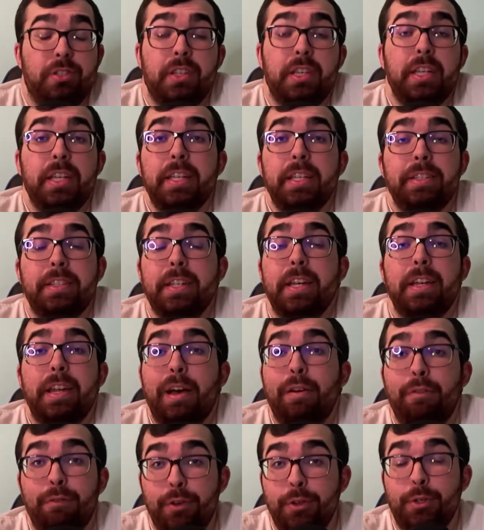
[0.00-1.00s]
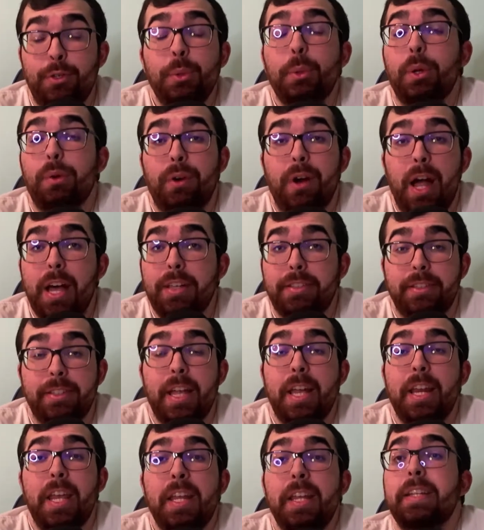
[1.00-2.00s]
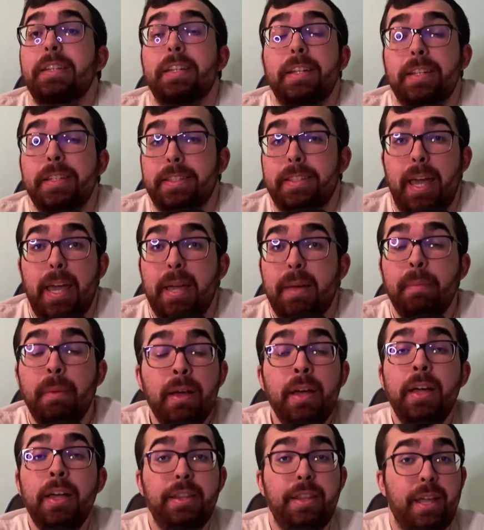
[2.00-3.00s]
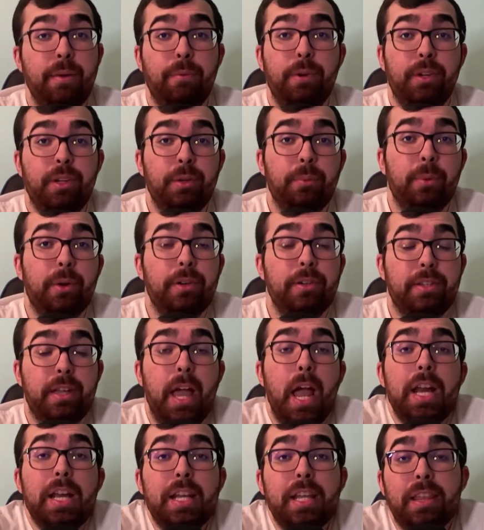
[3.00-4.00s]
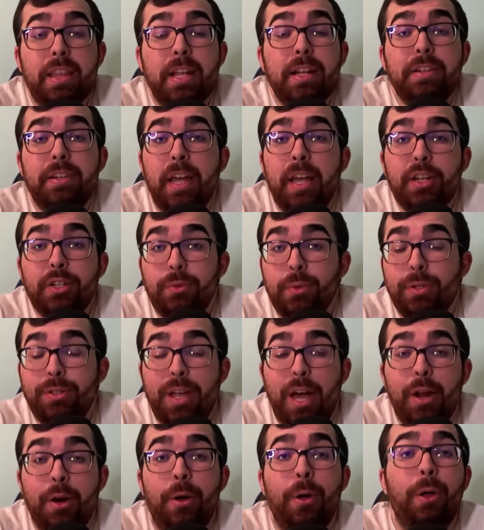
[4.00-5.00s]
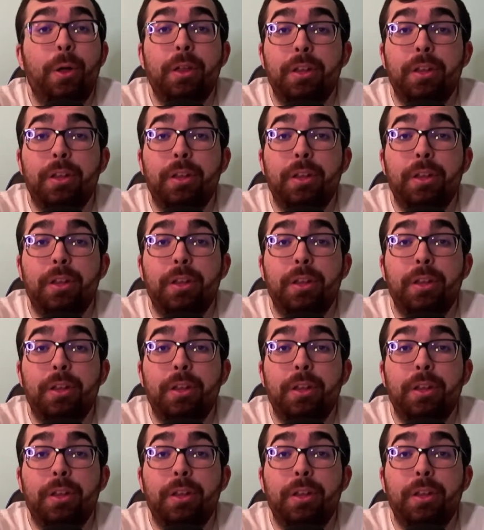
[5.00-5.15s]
easy enough for Tuukka Rask to get into this game. They really weren't anything dangerous at all in